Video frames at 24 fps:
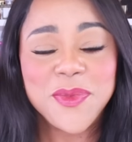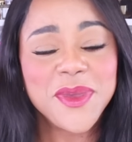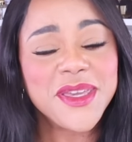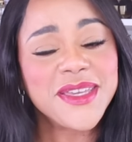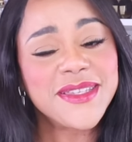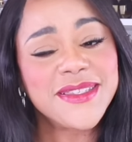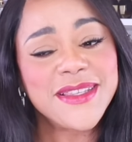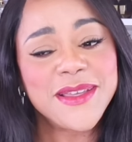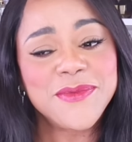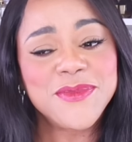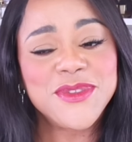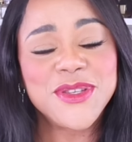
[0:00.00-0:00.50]

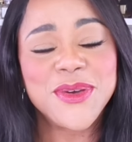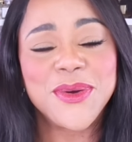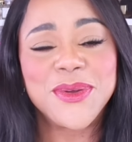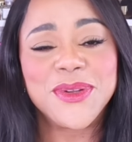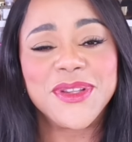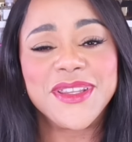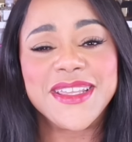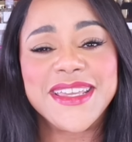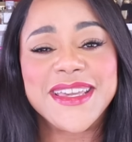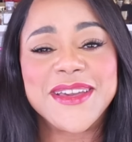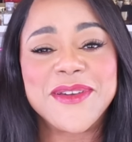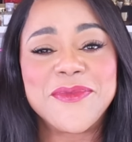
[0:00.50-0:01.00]
because I'm
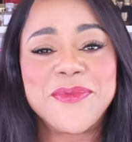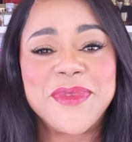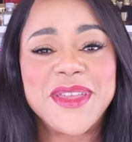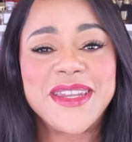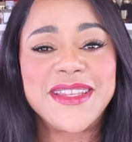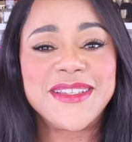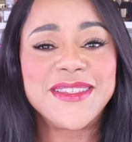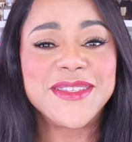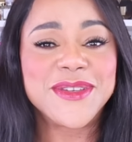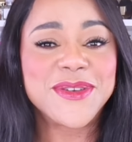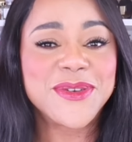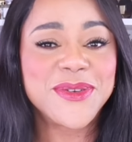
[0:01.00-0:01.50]
totally
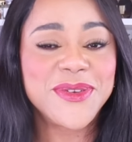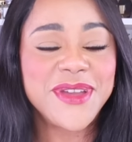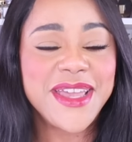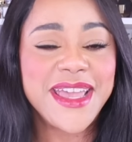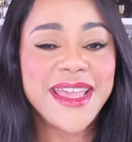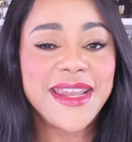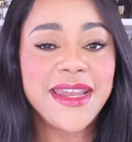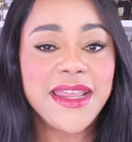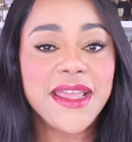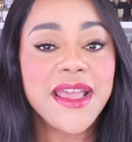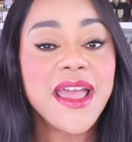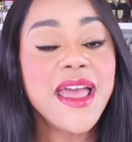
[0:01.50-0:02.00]
committed to
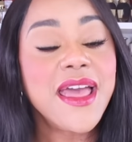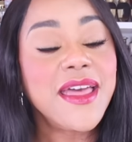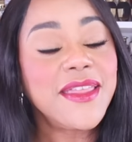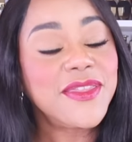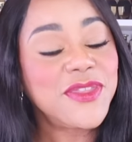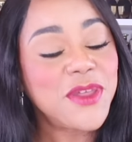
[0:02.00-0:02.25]
creating